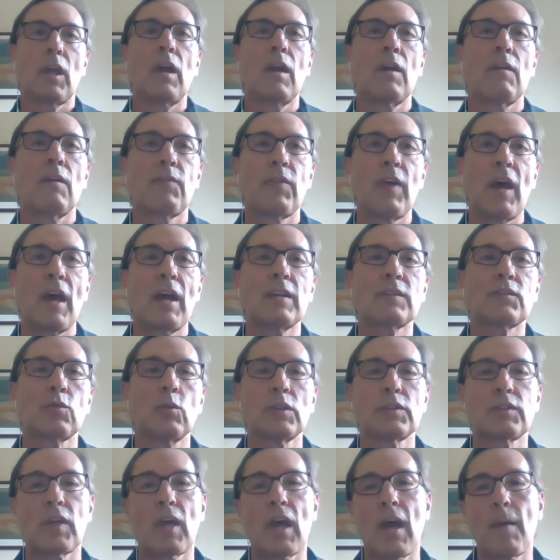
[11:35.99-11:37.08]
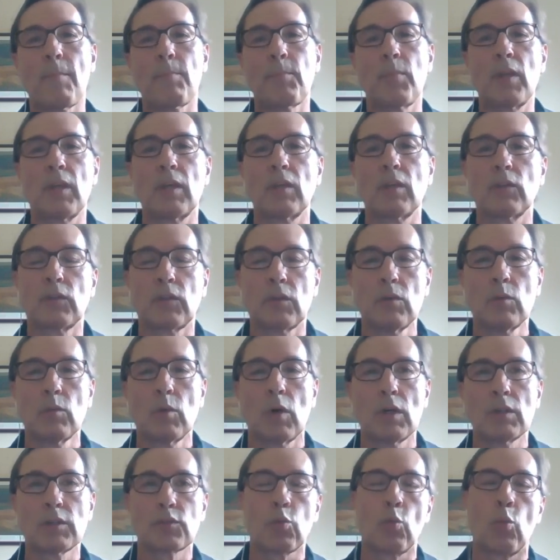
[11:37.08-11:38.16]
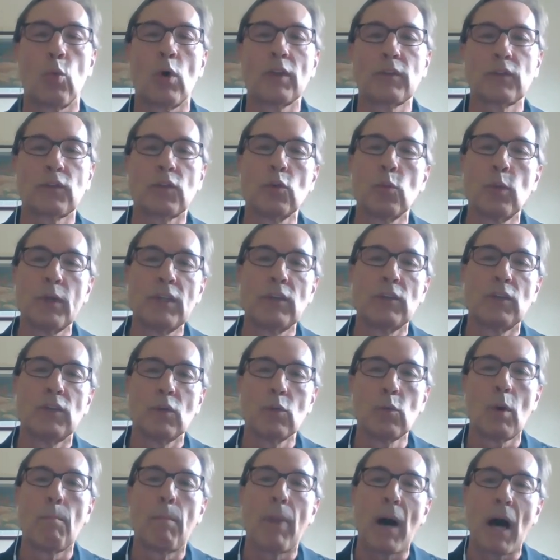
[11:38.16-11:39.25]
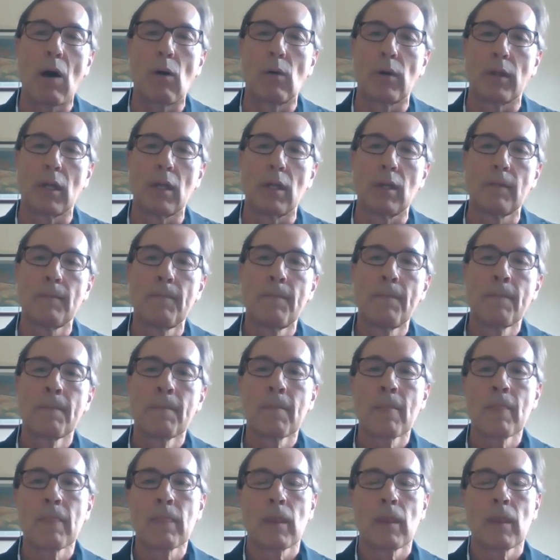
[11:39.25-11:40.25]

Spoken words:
okay, if that's what's happening to us, what do we do about it?